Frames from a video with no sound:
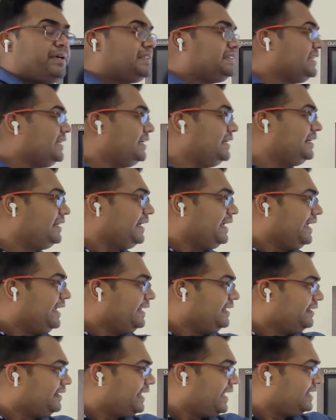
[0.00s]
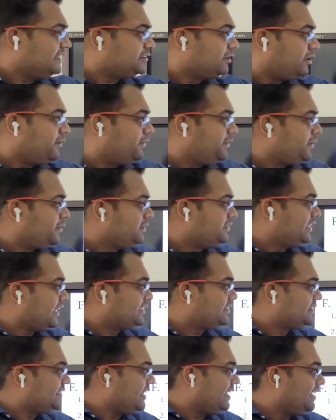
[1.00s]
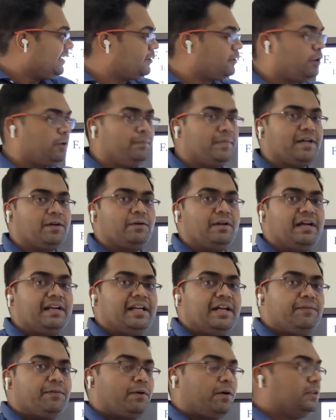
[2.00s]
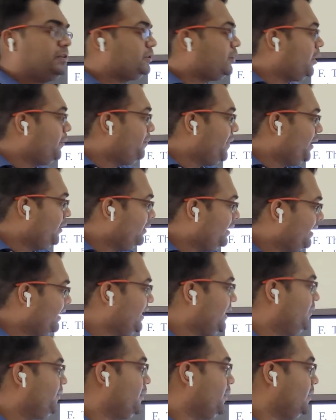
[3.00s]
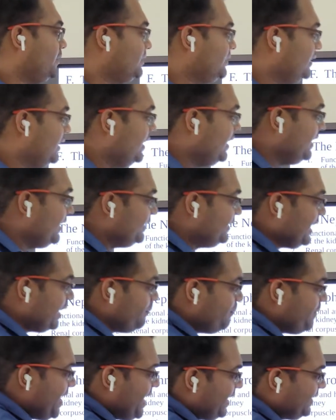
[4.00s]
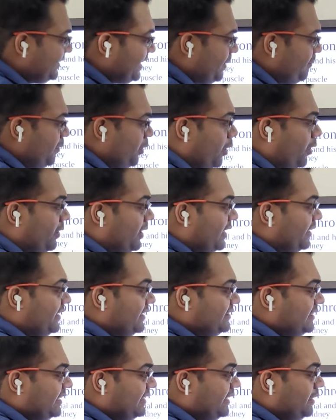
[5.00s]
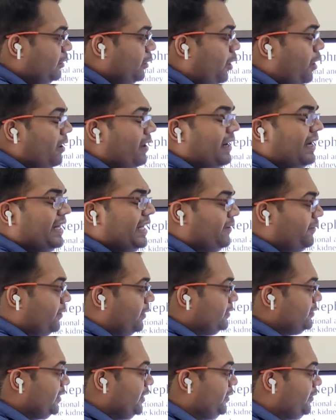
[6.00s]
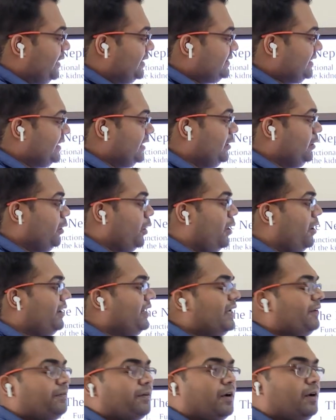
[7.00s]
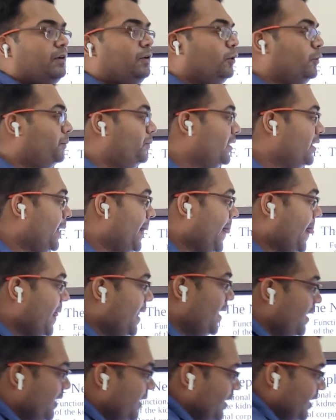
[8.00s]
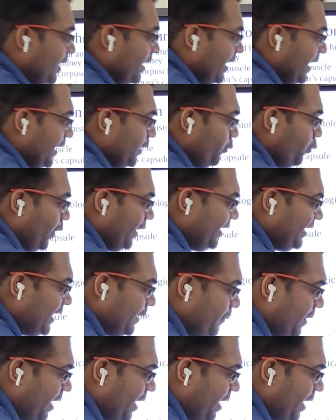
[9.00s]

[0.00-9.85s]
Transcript: present in case of juxtaglomerular nephrons or medullary nephrons. They make them longer. These are the longer nephrons. So you can see the long nephron loop. And what